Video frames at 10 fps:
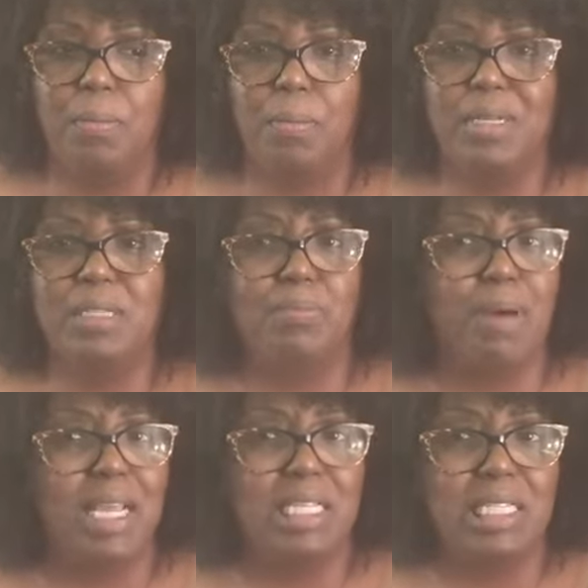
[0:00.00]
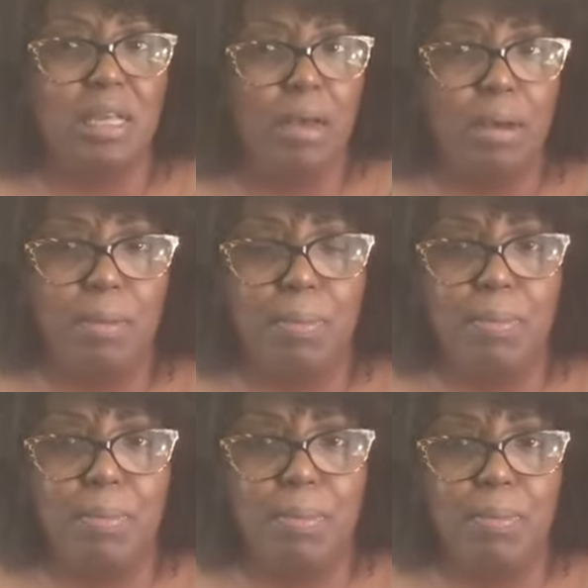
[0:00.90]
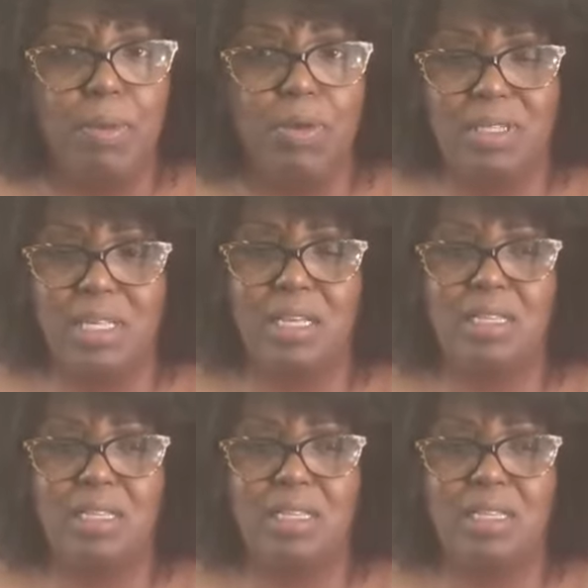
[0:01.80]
spice up your sex